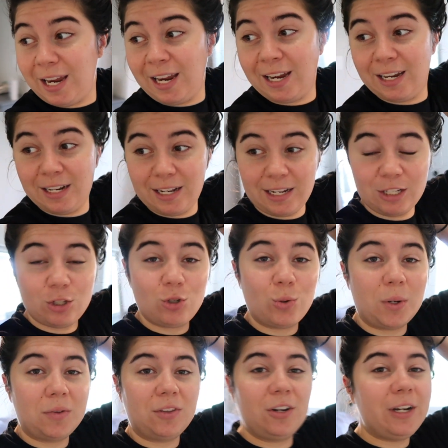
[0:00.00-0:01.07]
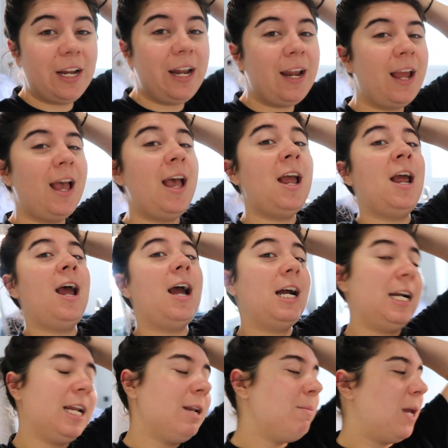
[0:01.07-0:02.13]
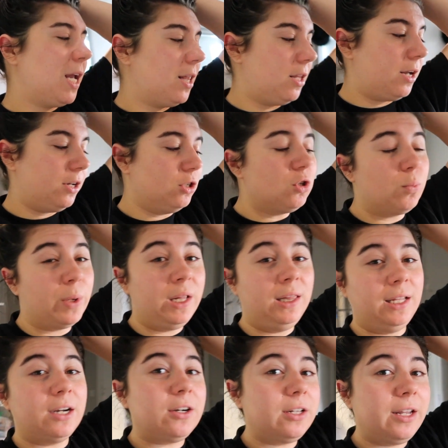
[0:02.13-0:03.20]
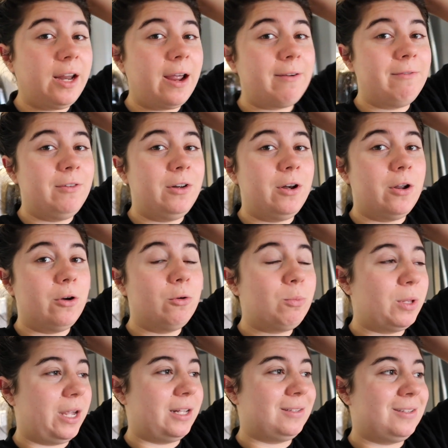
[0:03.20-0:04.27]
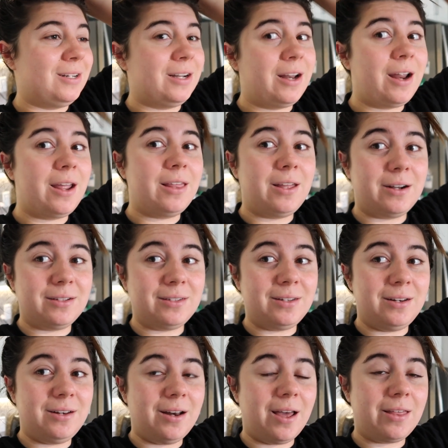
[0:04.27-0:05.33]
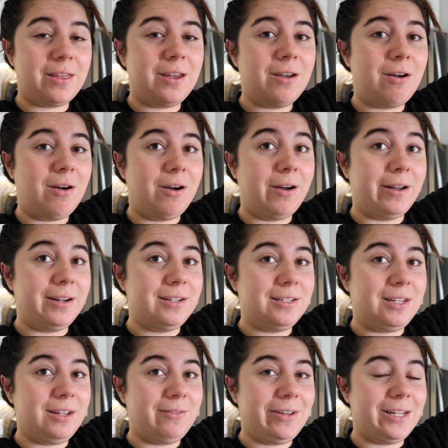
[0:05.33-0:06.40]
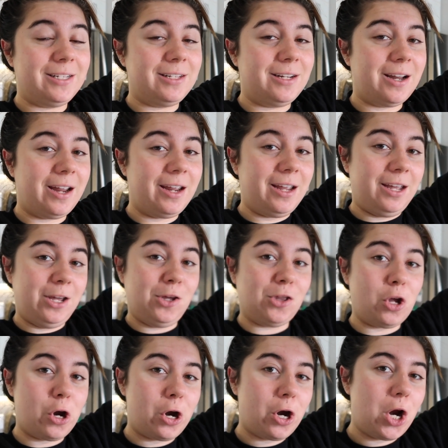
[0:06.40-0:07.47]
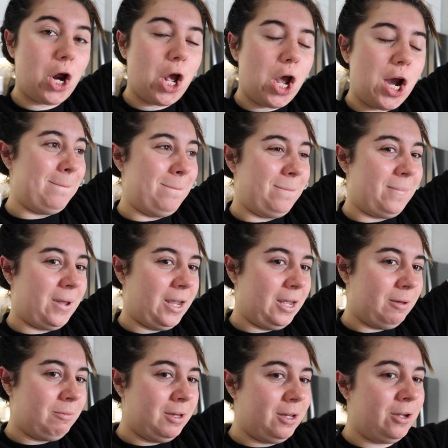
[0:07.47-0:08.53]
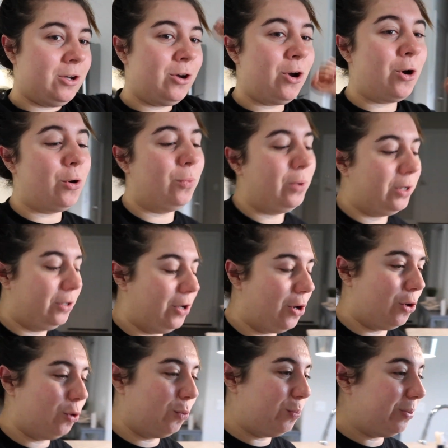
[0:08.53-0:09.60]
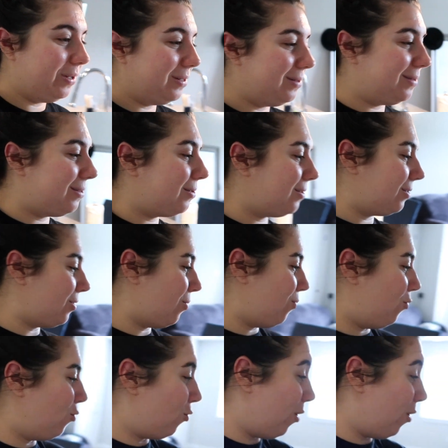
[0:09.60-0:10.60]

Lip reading: And it's 12:30. I need to make lunch. We literally have no plans today. There's nothing on TV tonight either. Maybe we'll open some